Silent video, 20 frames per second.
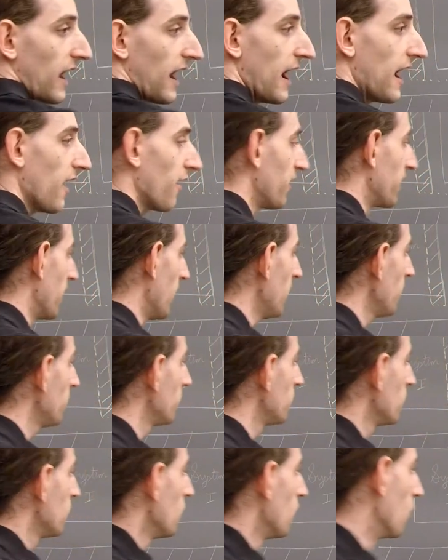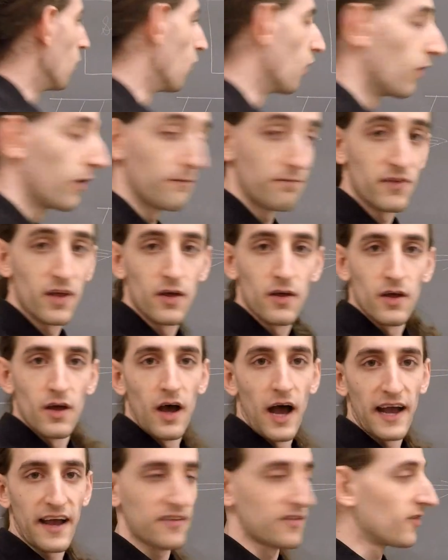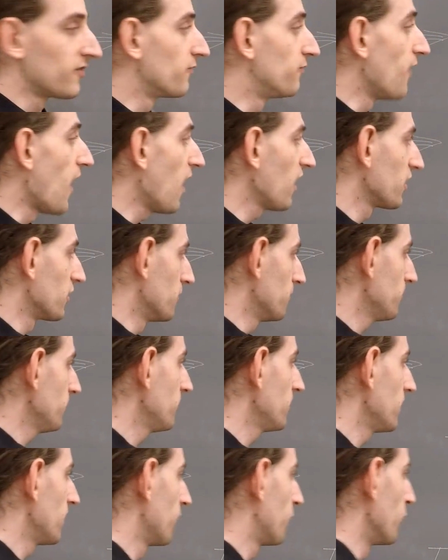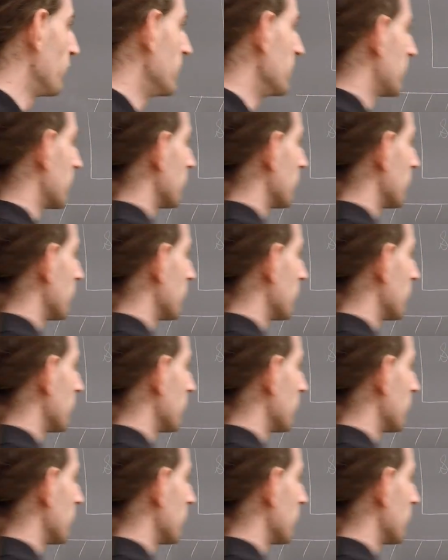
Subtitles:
area, or I guess it's volume if we